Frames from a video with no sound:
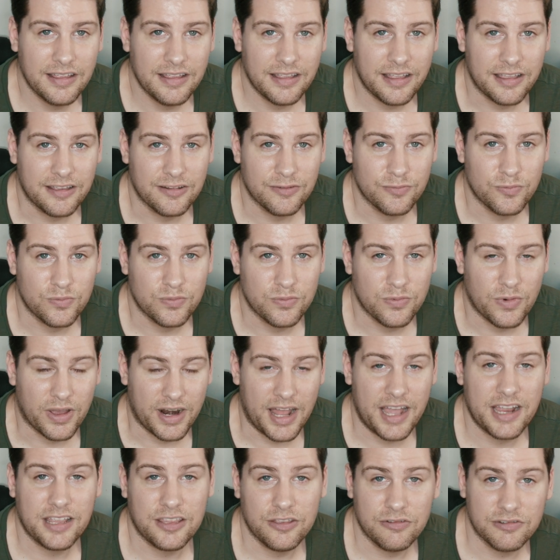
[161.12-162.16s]
And what
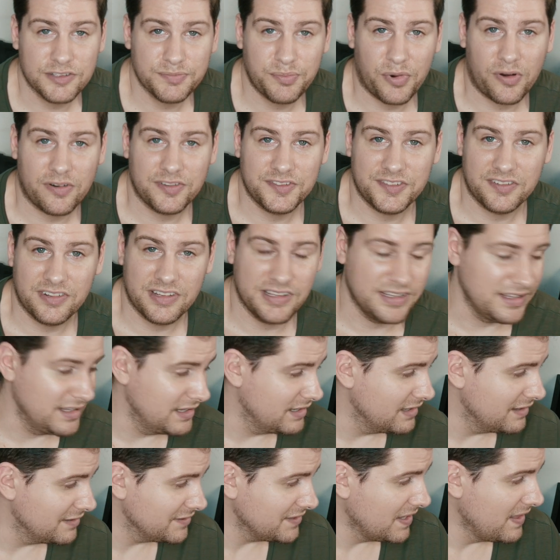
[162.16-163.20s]
I use personally
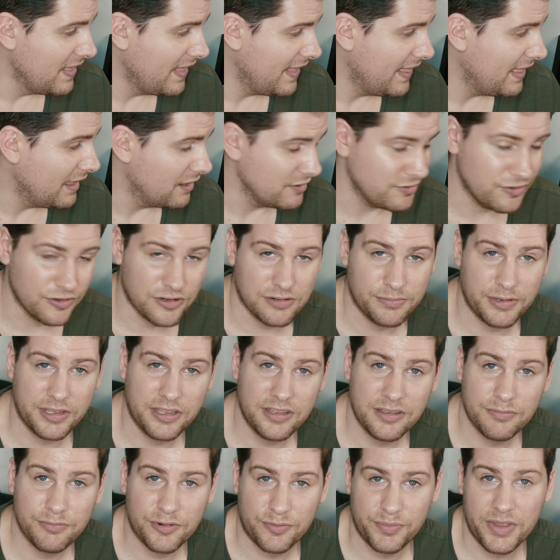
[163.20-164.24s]
is
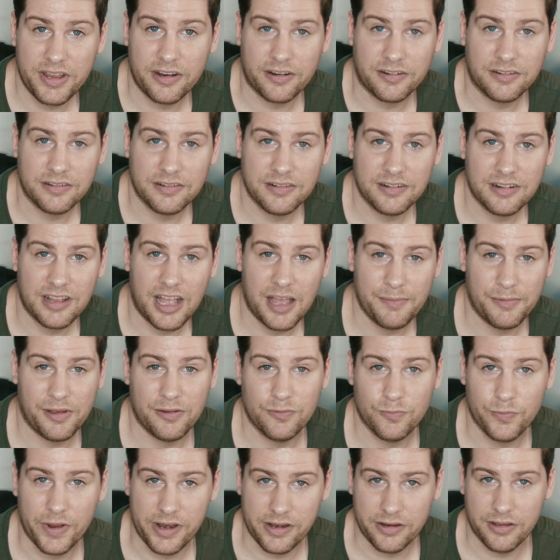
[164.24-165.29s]
Adobe Premiere. I'm
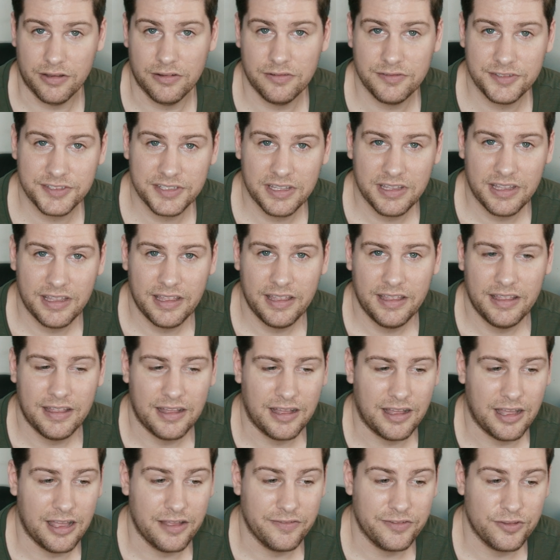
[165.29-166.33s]
on Windows.
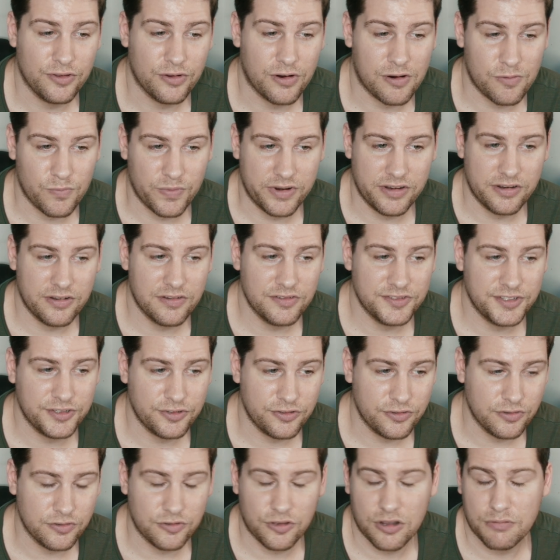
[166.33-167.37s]
If you're on Windows, you can
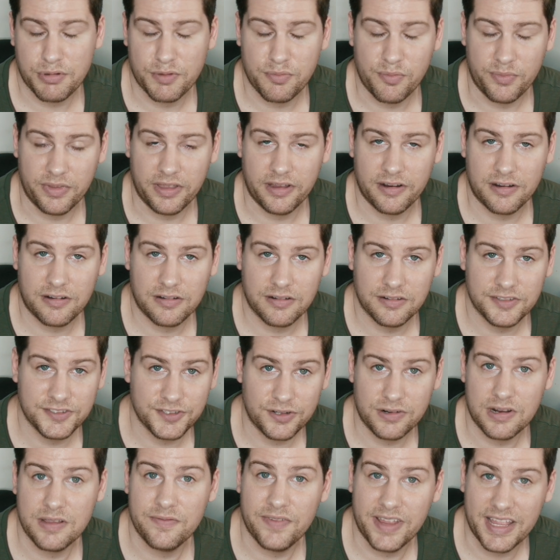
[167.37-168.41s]
do Adobe Premiere.
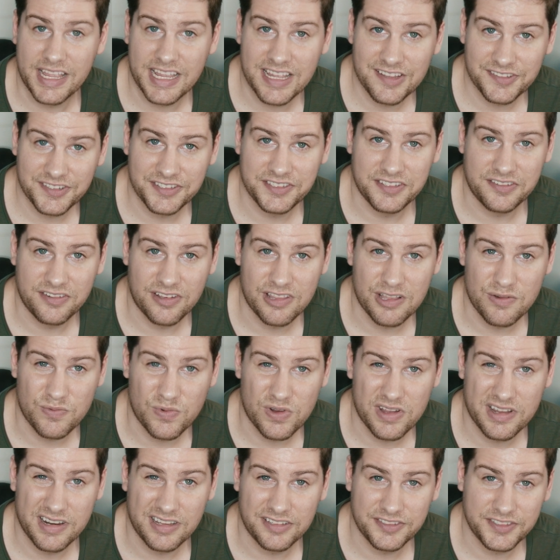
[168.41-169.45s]
Sony Vegas is another
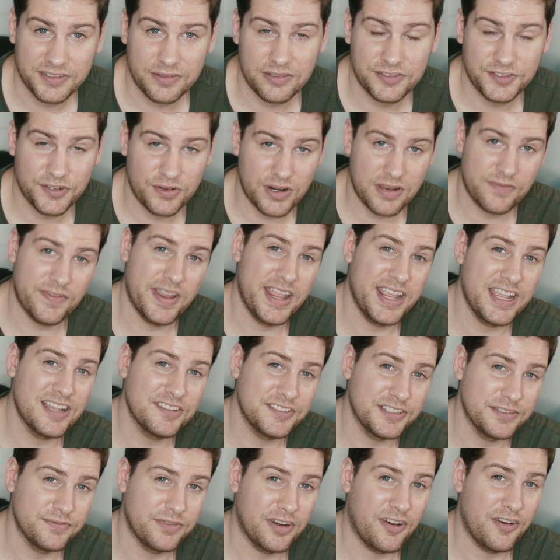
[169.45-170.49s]
one. Sony
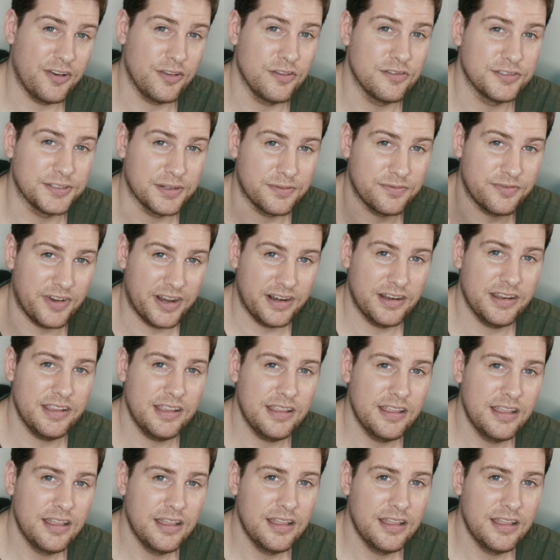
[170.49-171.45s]
Vegas is very user-friendly.